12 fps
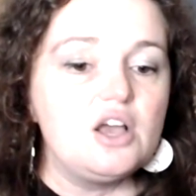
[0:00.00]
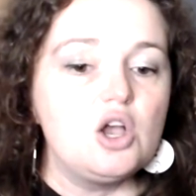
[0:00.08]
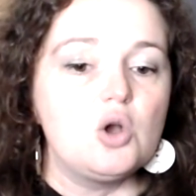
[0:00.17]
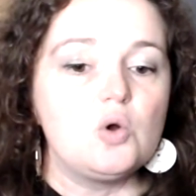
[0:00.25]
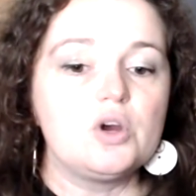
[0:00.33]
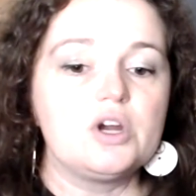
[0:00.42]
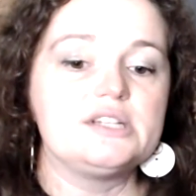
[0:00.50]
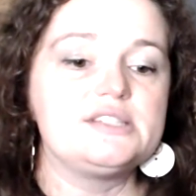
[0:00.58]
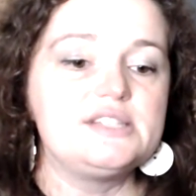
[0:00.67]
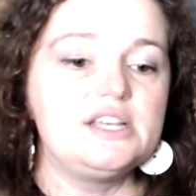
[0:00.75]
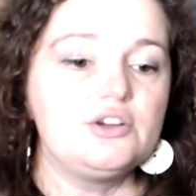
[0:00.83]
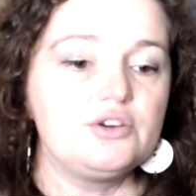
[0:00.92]
or a
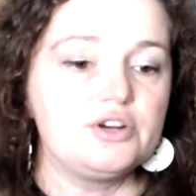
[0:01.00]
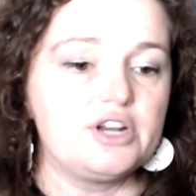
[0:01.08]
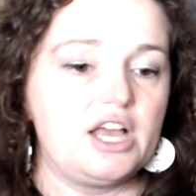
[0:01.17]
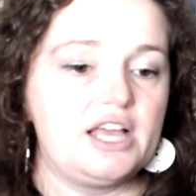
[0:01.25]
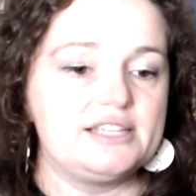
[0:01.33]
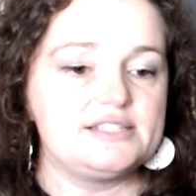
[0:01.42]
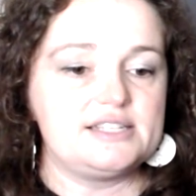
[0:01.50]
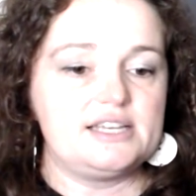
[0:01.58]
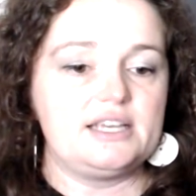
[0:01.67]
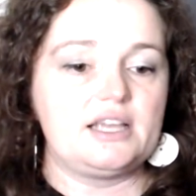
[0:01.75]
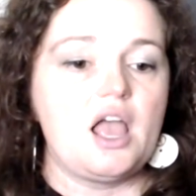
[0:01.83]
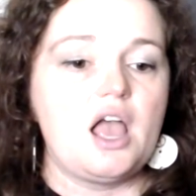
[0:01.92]

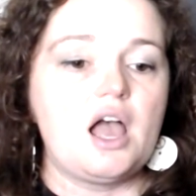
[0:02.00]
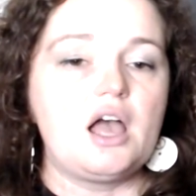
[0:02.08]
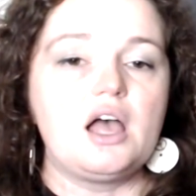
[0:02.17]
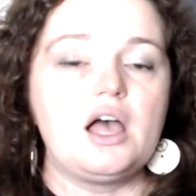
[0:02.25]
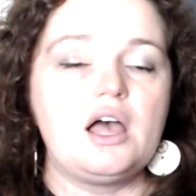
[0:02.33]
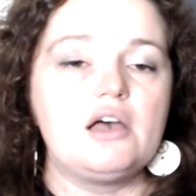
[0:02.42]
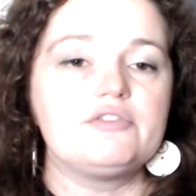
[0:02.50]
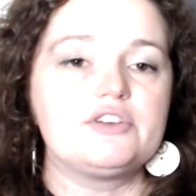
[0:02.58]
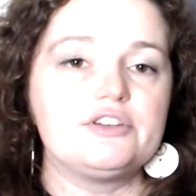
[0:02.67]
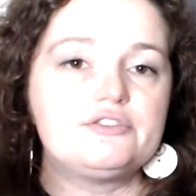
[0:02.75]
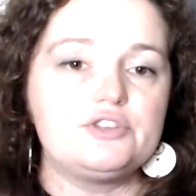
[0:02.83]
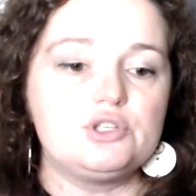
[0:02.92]
synchronizing of
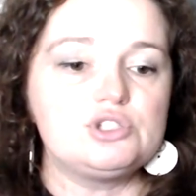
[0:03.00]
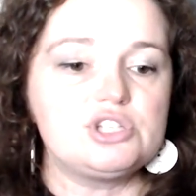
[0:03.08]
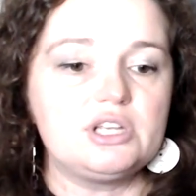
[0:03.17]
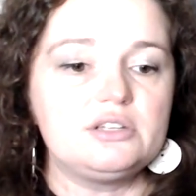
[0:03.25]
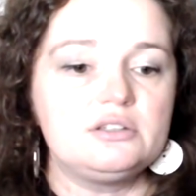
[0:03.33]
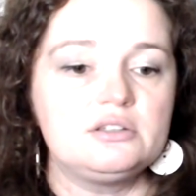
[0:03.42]
Confucian,